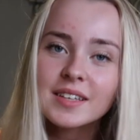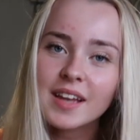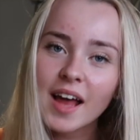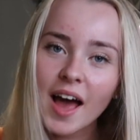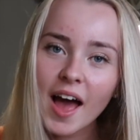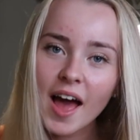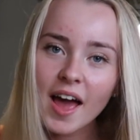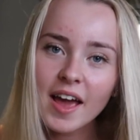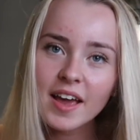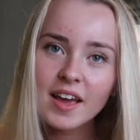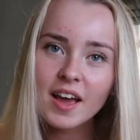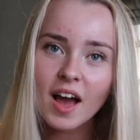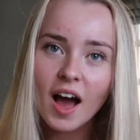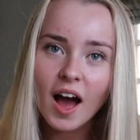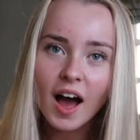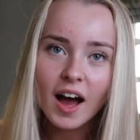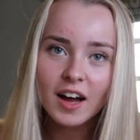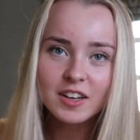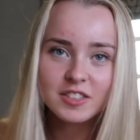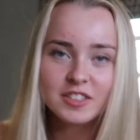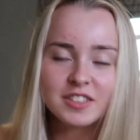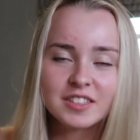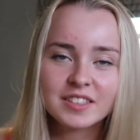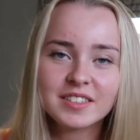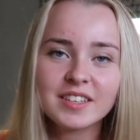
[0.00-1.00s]
Today,
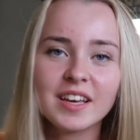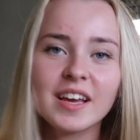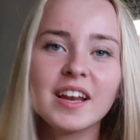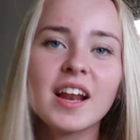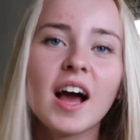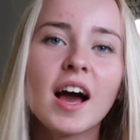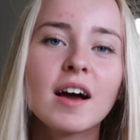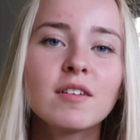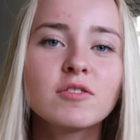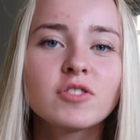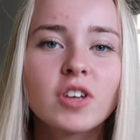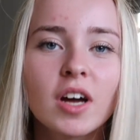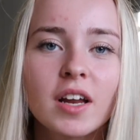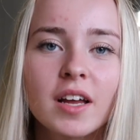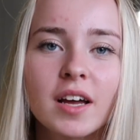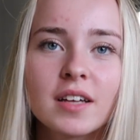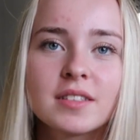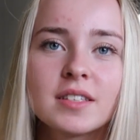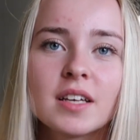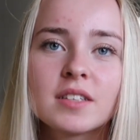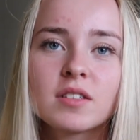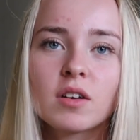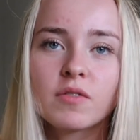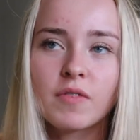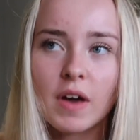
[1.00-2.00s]
as you have seen, I'm trying to
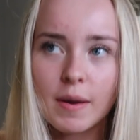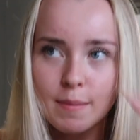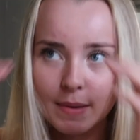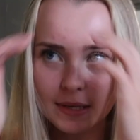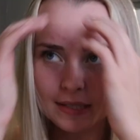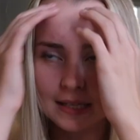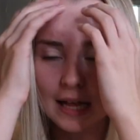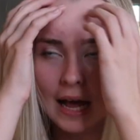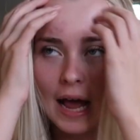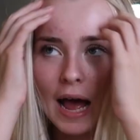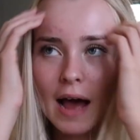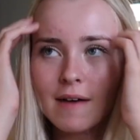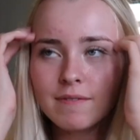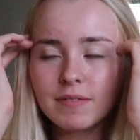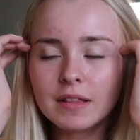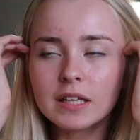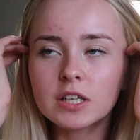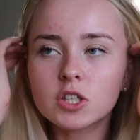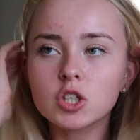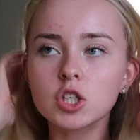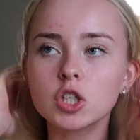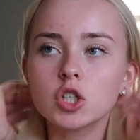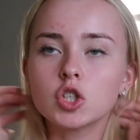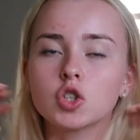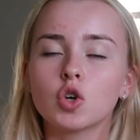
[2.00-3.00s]
get TikTok famous. Like, I've
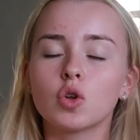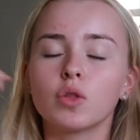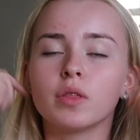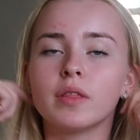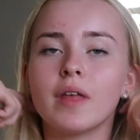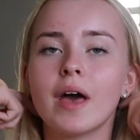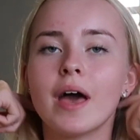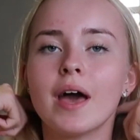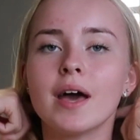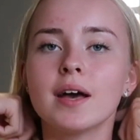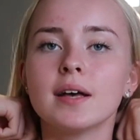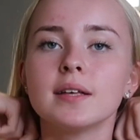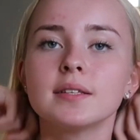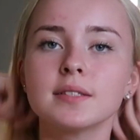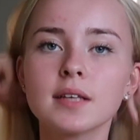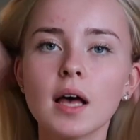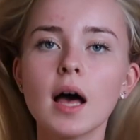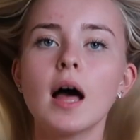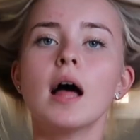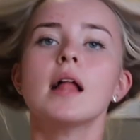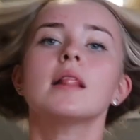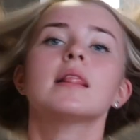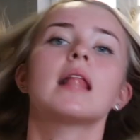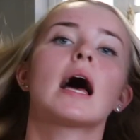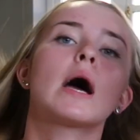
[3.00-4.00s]
literally done this,
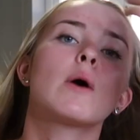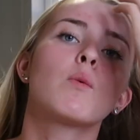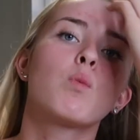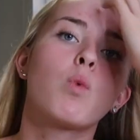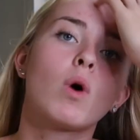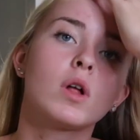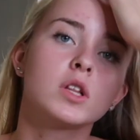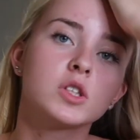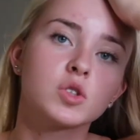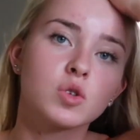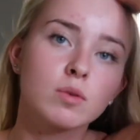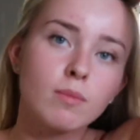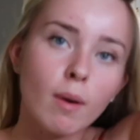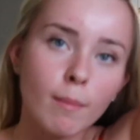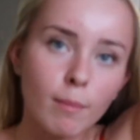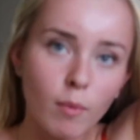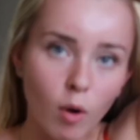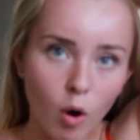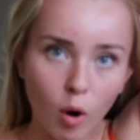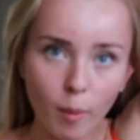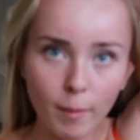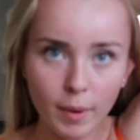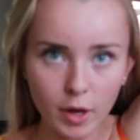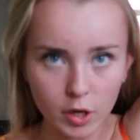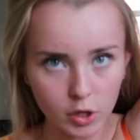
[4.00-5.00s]
like, once with my
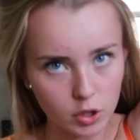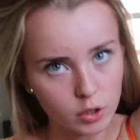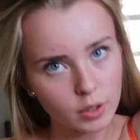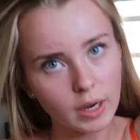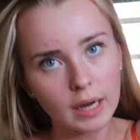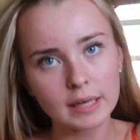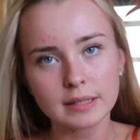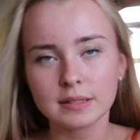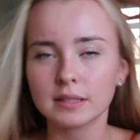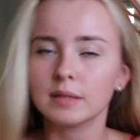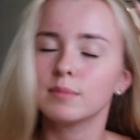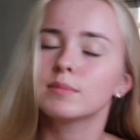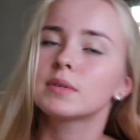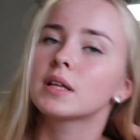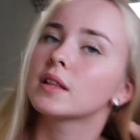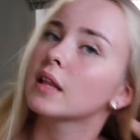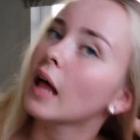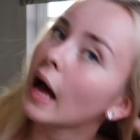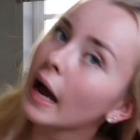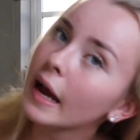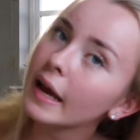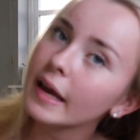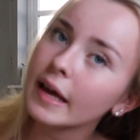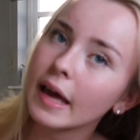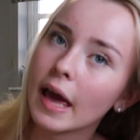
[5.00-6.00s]
mum, and you guys seem to
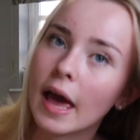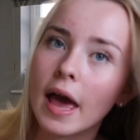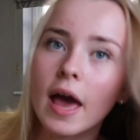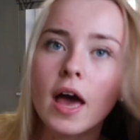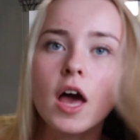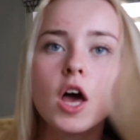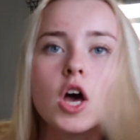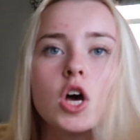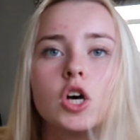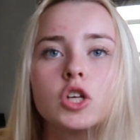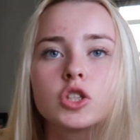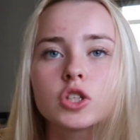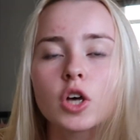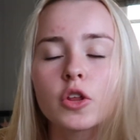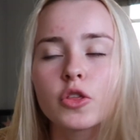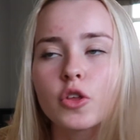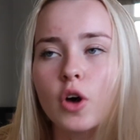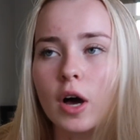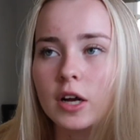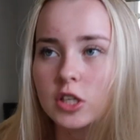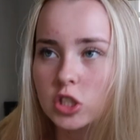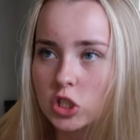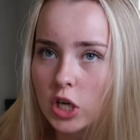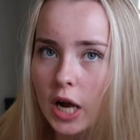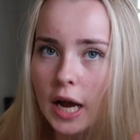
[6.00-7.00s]
like it, so I
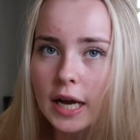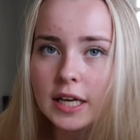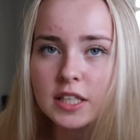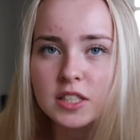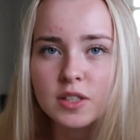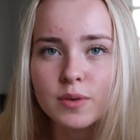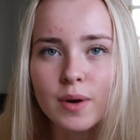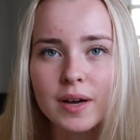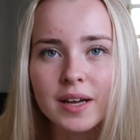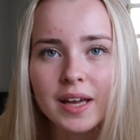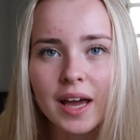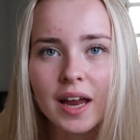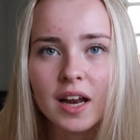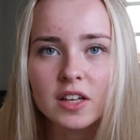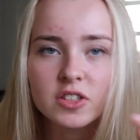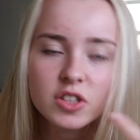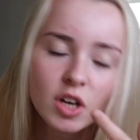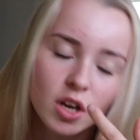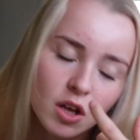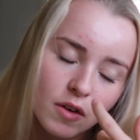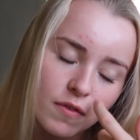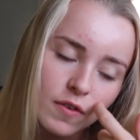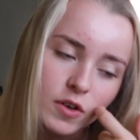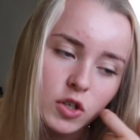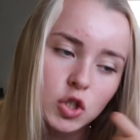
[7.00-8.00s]
thought I'd try and do it again. I
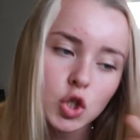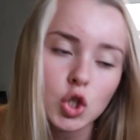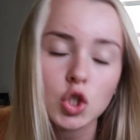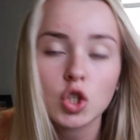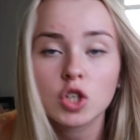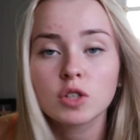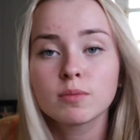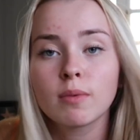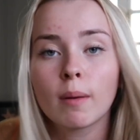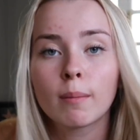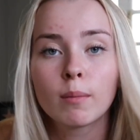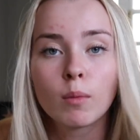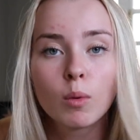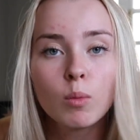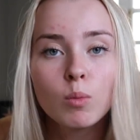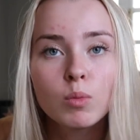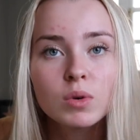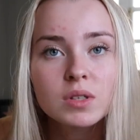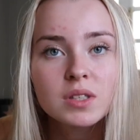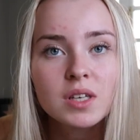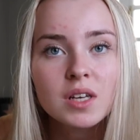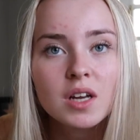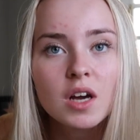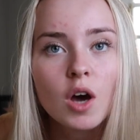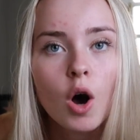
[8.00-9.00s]
don't know if it's just because my mum
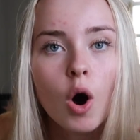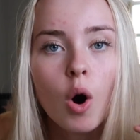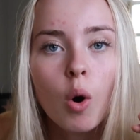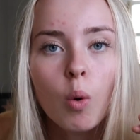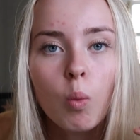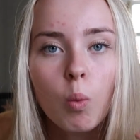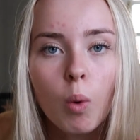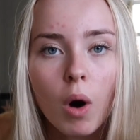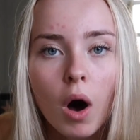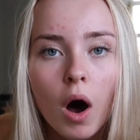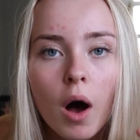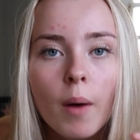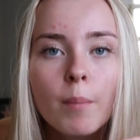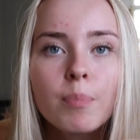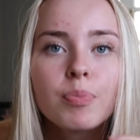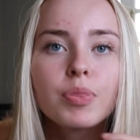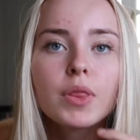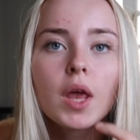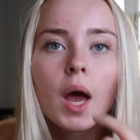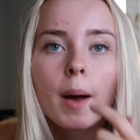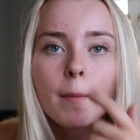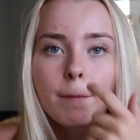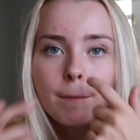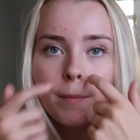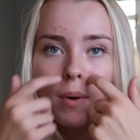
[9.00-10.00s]
was in it or what,
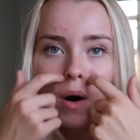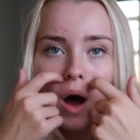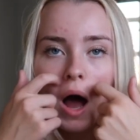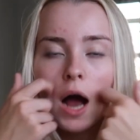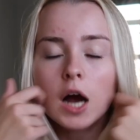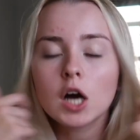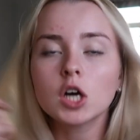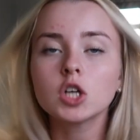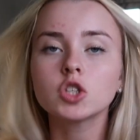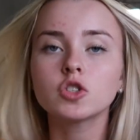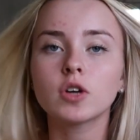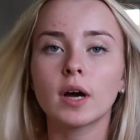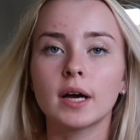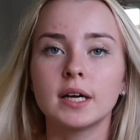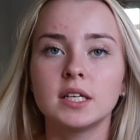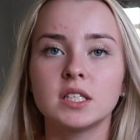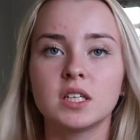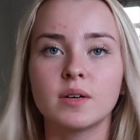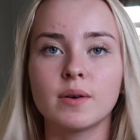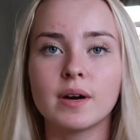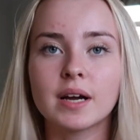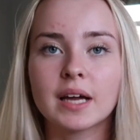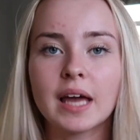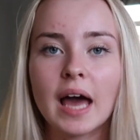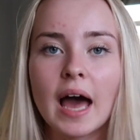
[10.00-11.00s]
but I'm going to try and
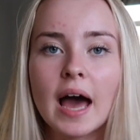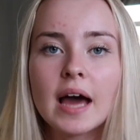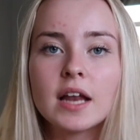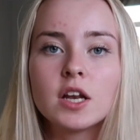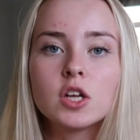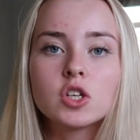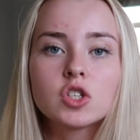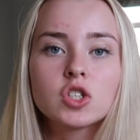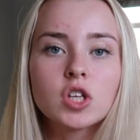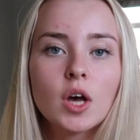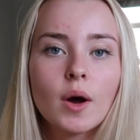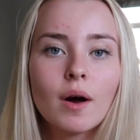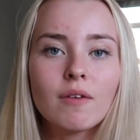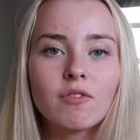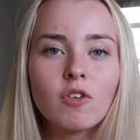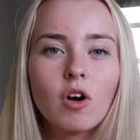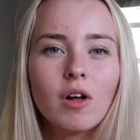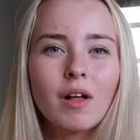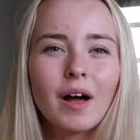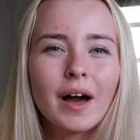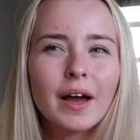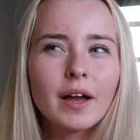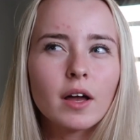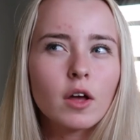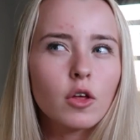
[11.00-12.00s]
do it again. So I've
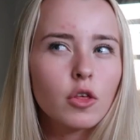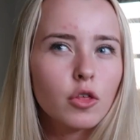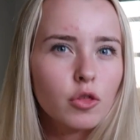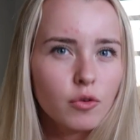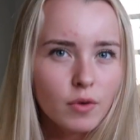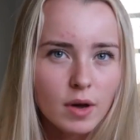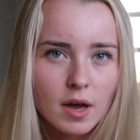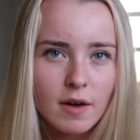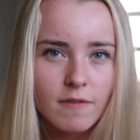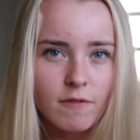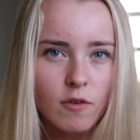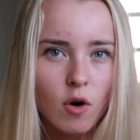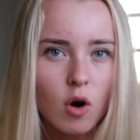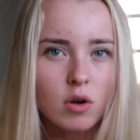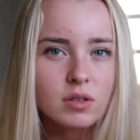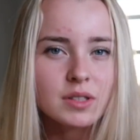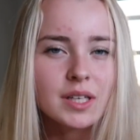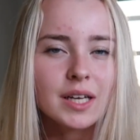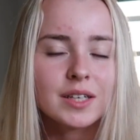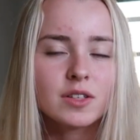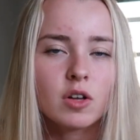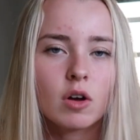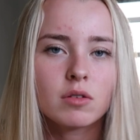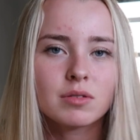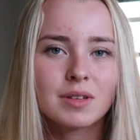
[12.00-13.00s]
got like three or four
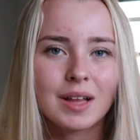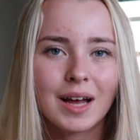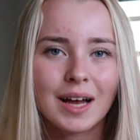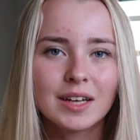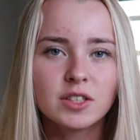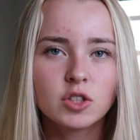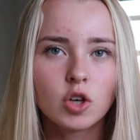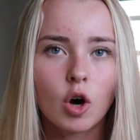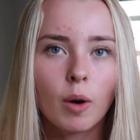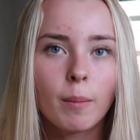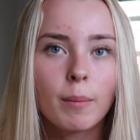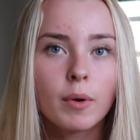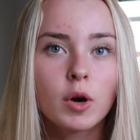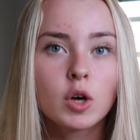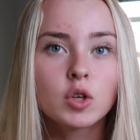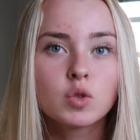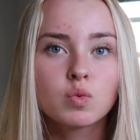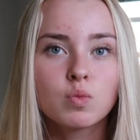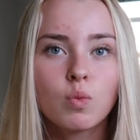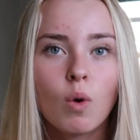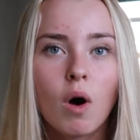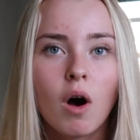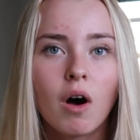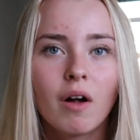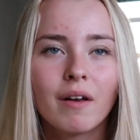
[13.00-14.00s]
TikToks lined up
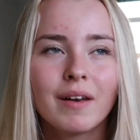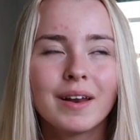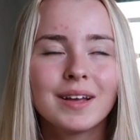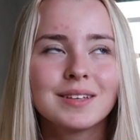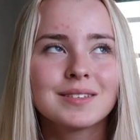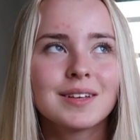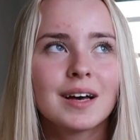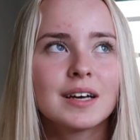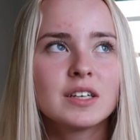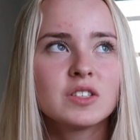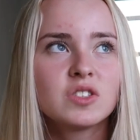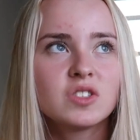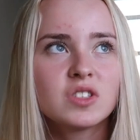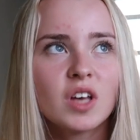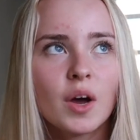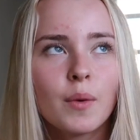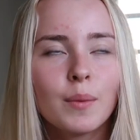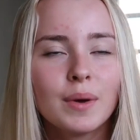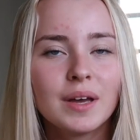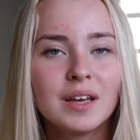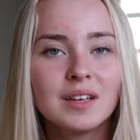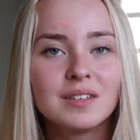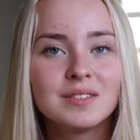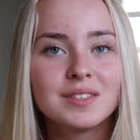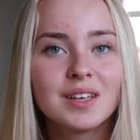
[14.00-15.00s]
because one is like
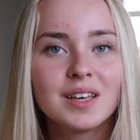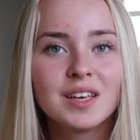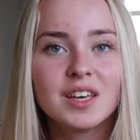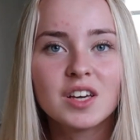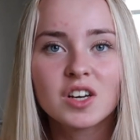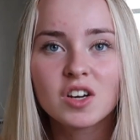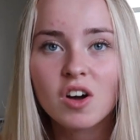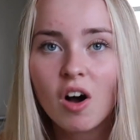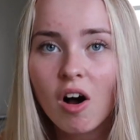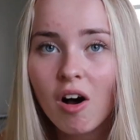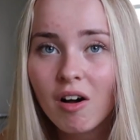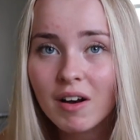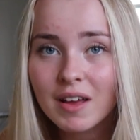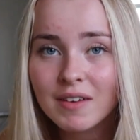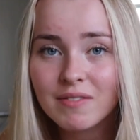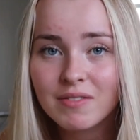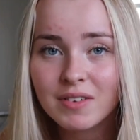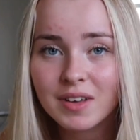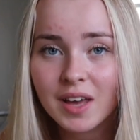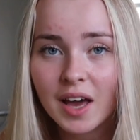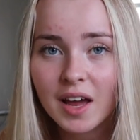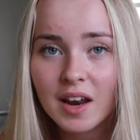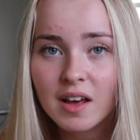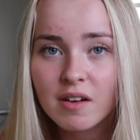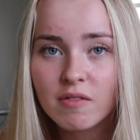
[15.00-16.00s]
so easy. You can't
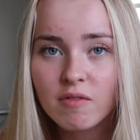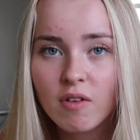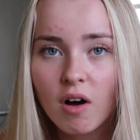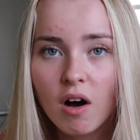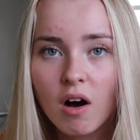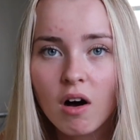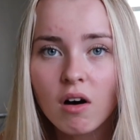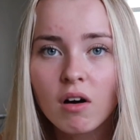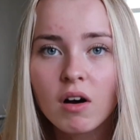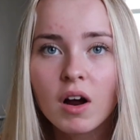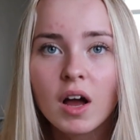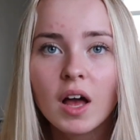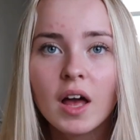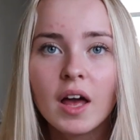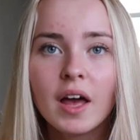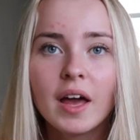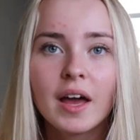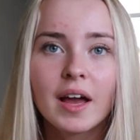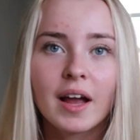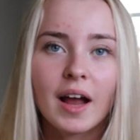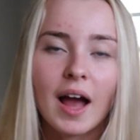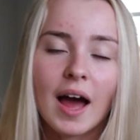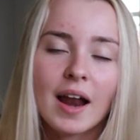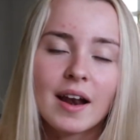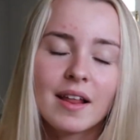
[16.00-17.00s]
even get it wrong
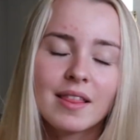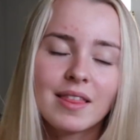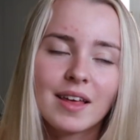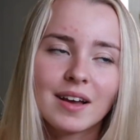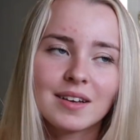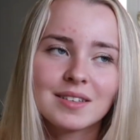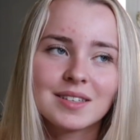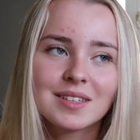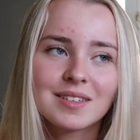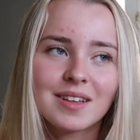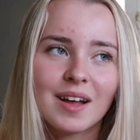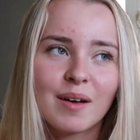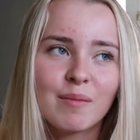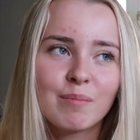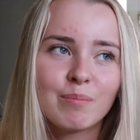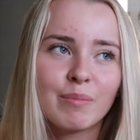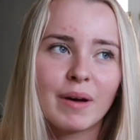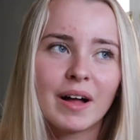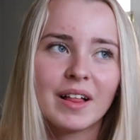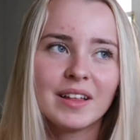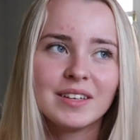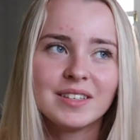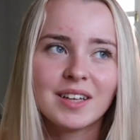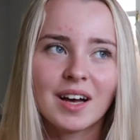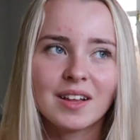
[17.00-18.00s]
kind of things. It's like
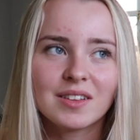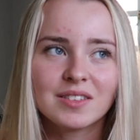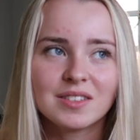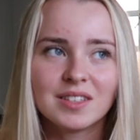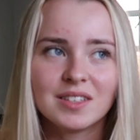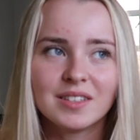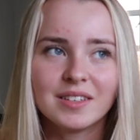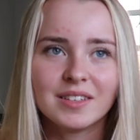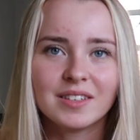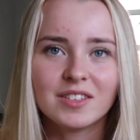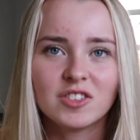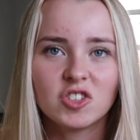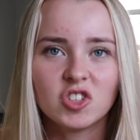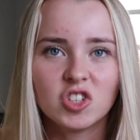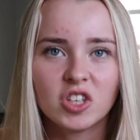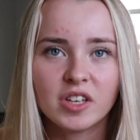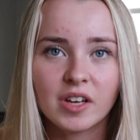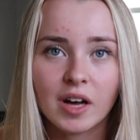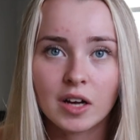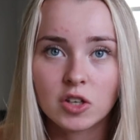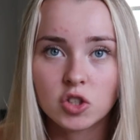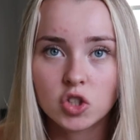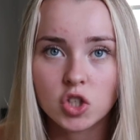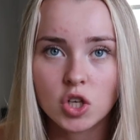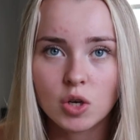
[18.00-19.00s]
belly dancing. You literally
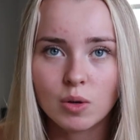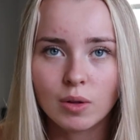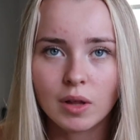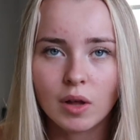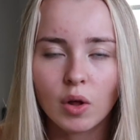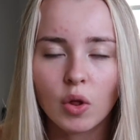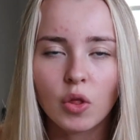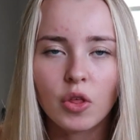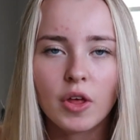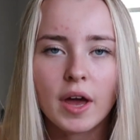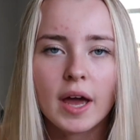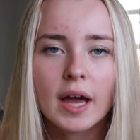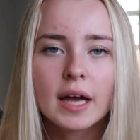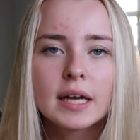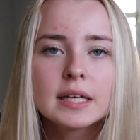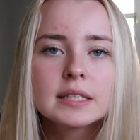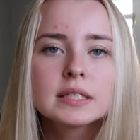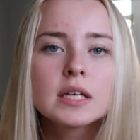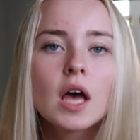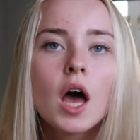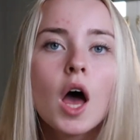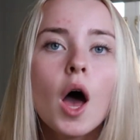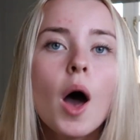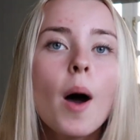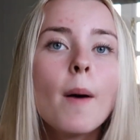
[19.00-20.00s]
do like two little
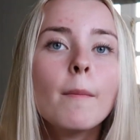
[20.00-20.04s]
things.